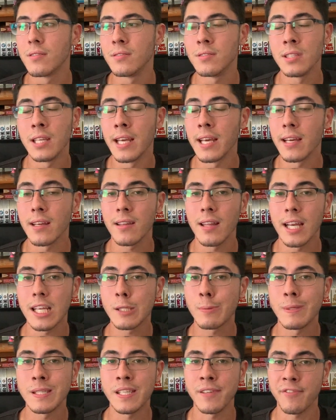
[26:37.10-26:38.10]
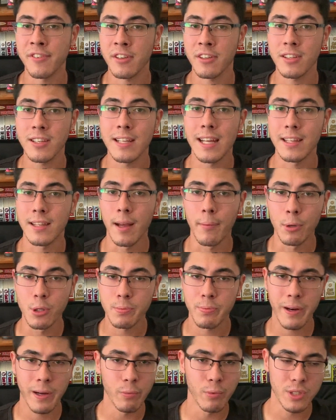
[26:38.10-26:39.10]
Yeah, like specifically that double
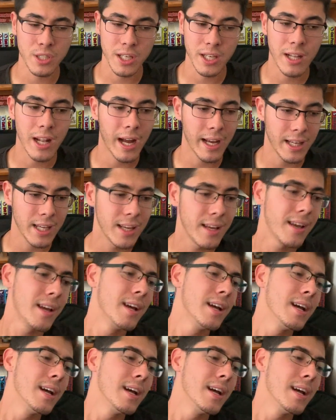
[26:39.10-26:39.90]
spread with Shigaraki